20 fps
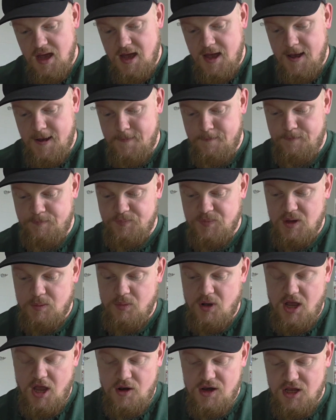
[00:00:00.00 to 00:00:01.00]

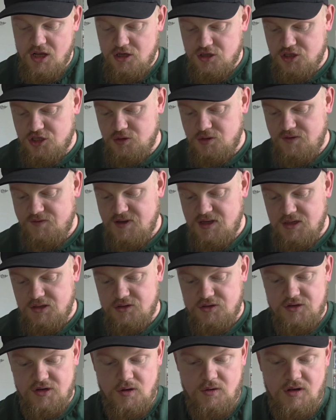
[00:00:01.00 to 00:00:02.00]
But I only got 2 of
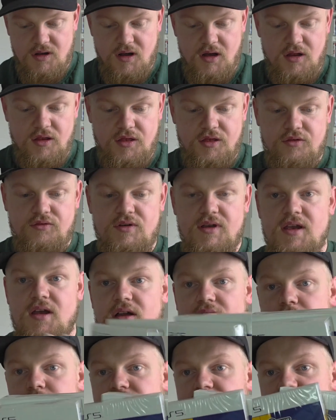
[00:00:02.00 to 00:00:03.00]
each, so I got 3
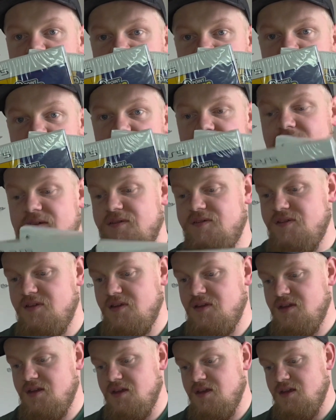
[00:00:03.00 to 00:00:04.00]
on the
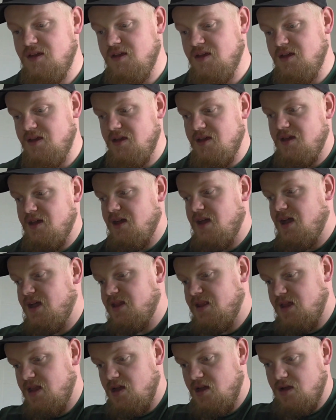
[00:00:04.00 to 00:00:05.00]
PS5,
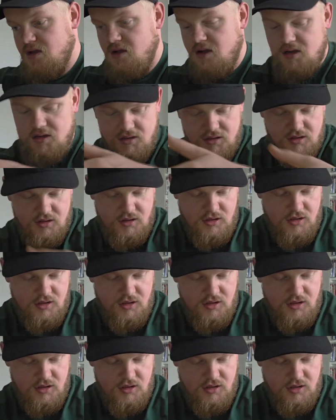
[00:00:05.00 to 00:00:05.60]
and then I got